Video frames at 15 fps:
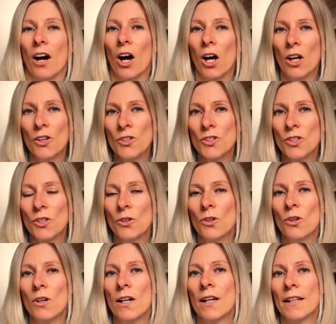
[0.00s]

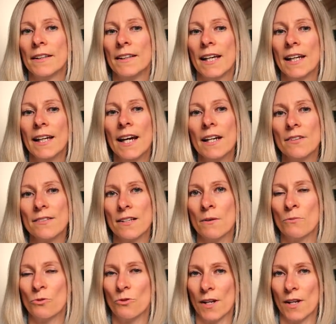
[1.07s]
also there are some